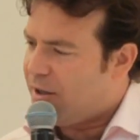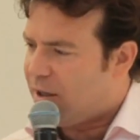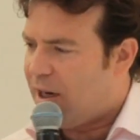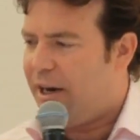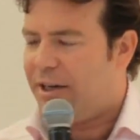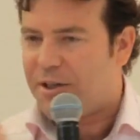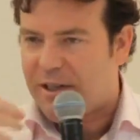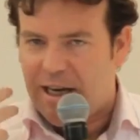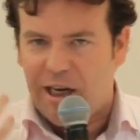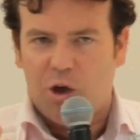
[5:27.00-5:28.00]
It's stunning. Just
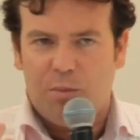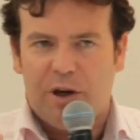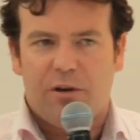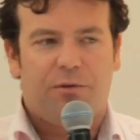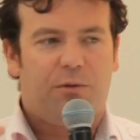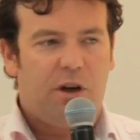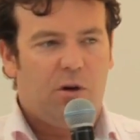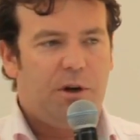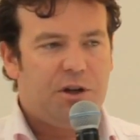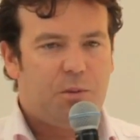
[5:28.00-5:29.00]
that little bit
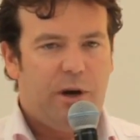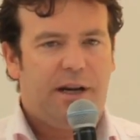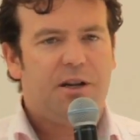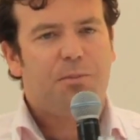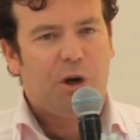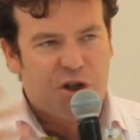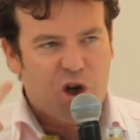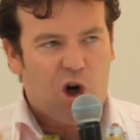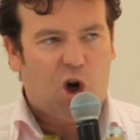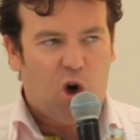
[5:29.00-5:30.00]
of sweetness, but it's
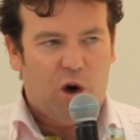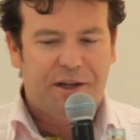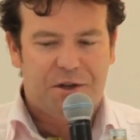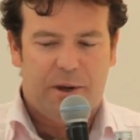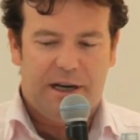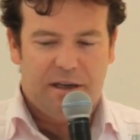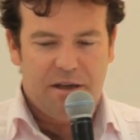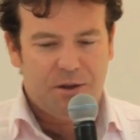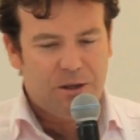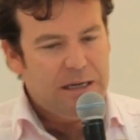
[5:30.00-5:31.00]
not cloying
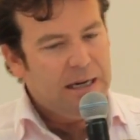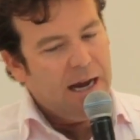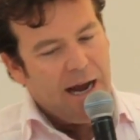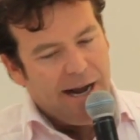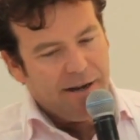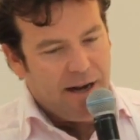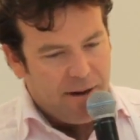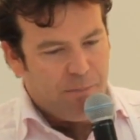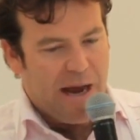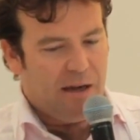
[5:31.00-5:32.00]
sweetness,
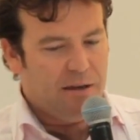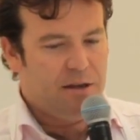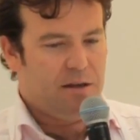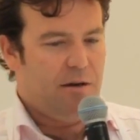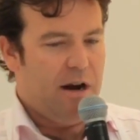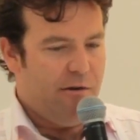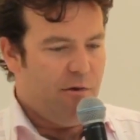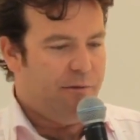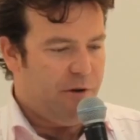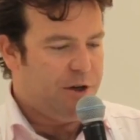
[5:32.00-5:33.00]
and balanced and
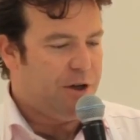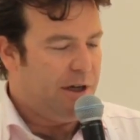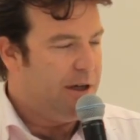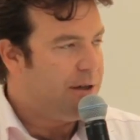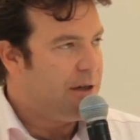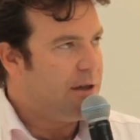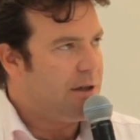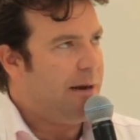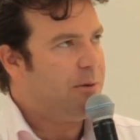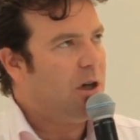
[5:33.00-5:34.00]
refreshing is
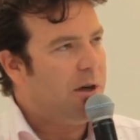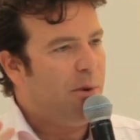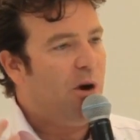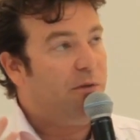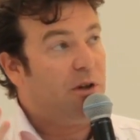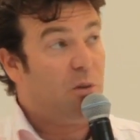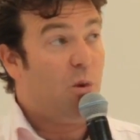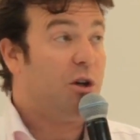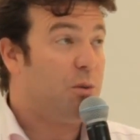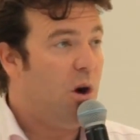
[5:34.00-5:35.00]
just absolutely perfect, and
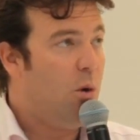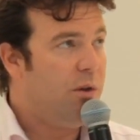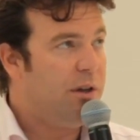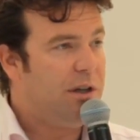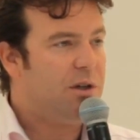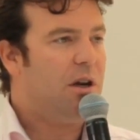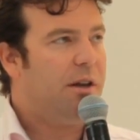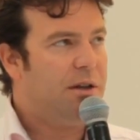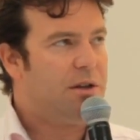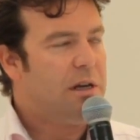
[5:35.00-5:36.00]
works well with a dish
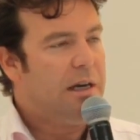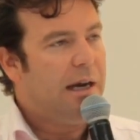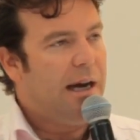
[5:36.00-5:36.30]
like this